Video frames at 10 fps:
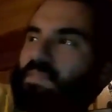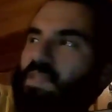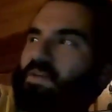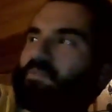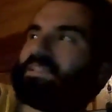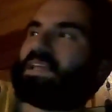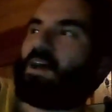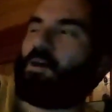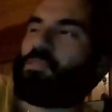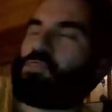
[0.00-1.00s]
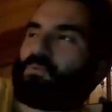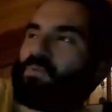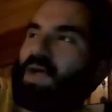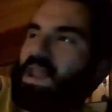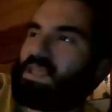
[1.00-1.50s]
there was like a
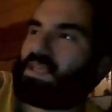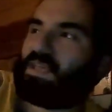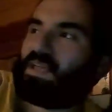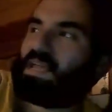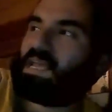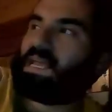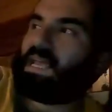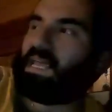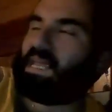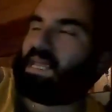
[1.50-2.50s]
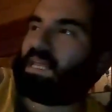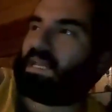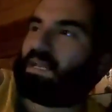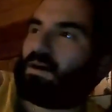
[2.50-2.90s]
thread in